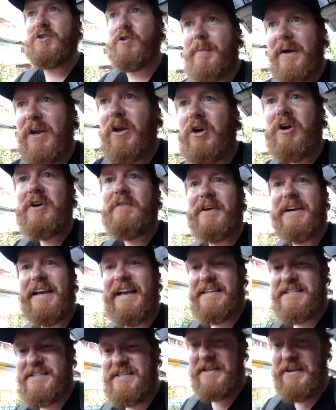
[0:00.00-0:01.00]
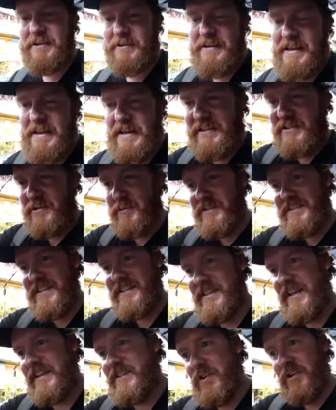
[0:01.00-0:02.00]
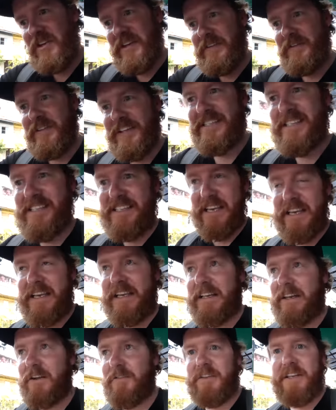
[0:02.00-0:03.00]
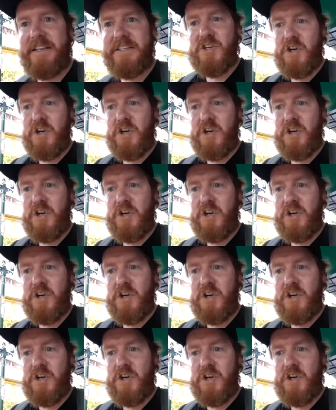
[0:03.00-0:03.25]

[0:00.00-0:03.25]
come alive, I guess, you know. So he says that's kind of the skill of these